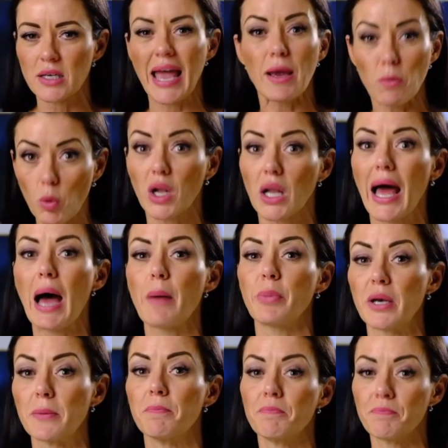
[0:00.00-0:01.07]
it will
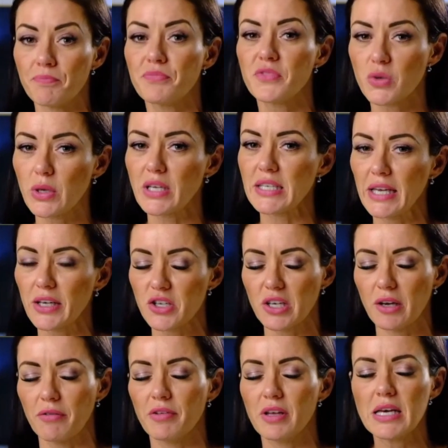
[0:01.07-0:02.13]
happen. That's what you tell
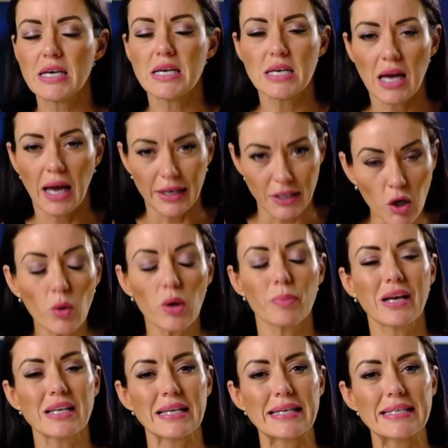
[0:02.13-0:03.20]
yourself. I know it
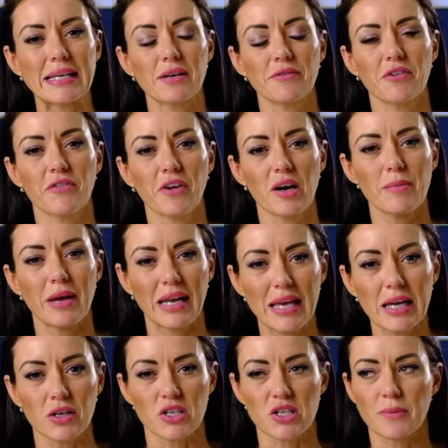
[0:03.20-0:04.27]
because I did it for very many
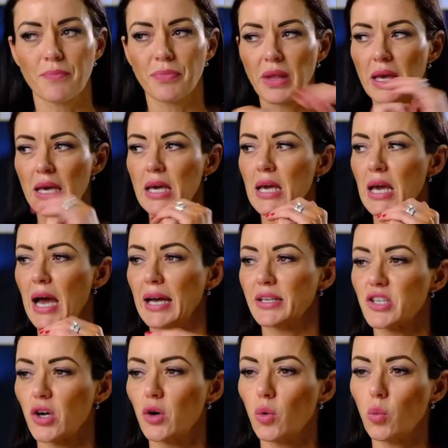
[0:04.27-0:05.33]
years. And
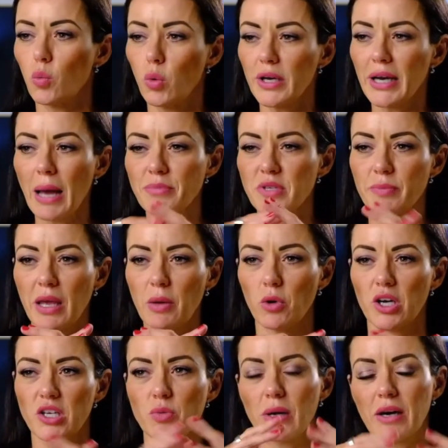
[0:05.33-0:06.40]
so what happened to me
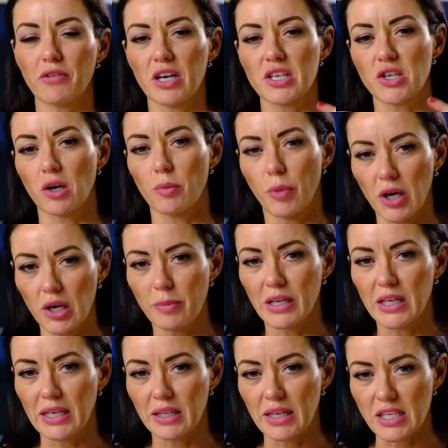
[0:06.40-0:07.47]
was whenever I started
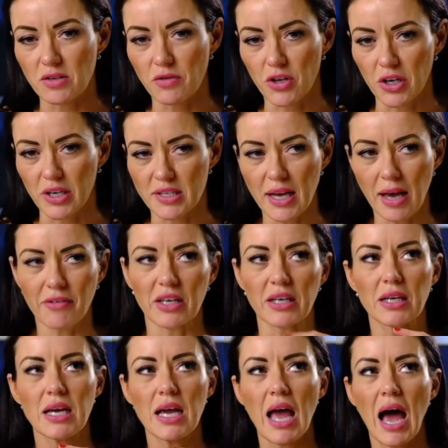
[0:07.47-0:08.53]
bodybuilding at the age of 37,
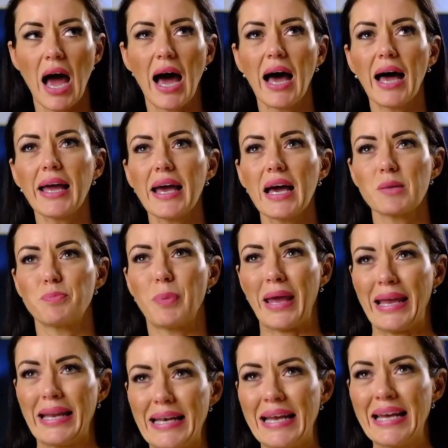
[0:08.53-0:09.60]
I had
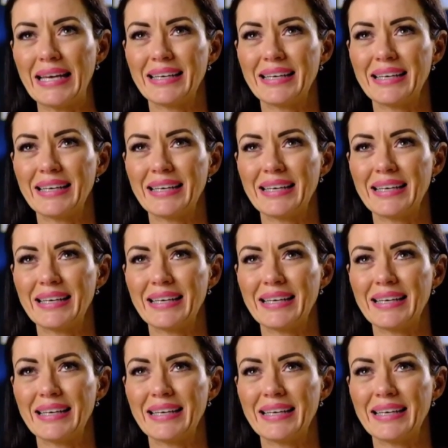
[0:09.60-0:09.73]
been